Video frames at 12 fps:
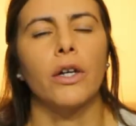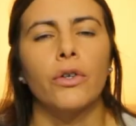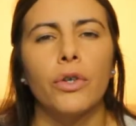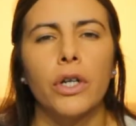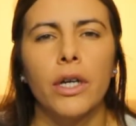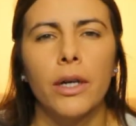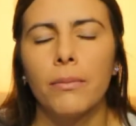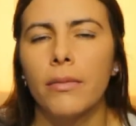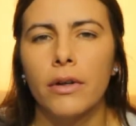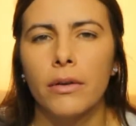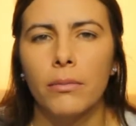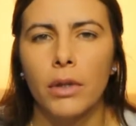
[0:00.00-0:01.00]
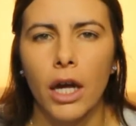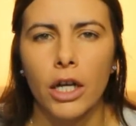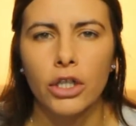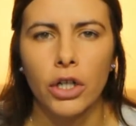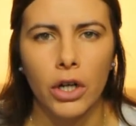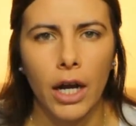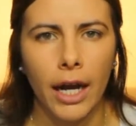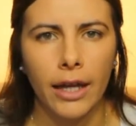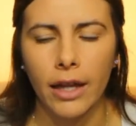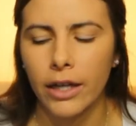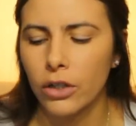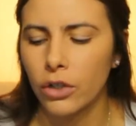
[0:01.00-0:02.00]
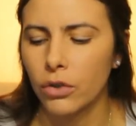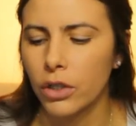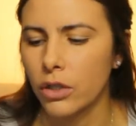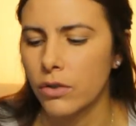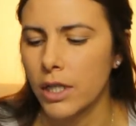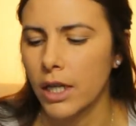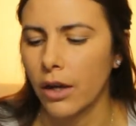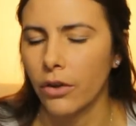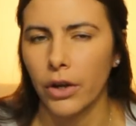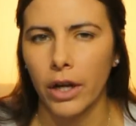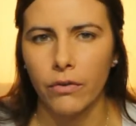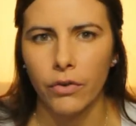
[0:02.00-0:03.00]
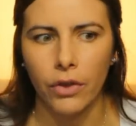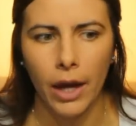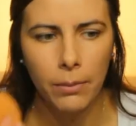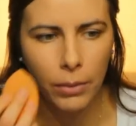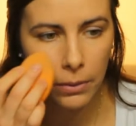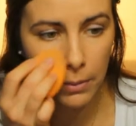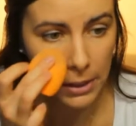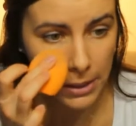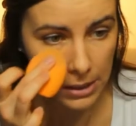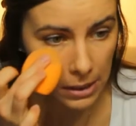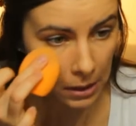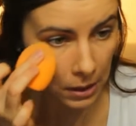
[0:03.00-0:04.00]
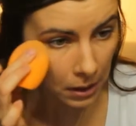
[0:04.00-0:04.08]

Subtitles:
The cream, blush, or highlighter, you can use the other end for that purpose.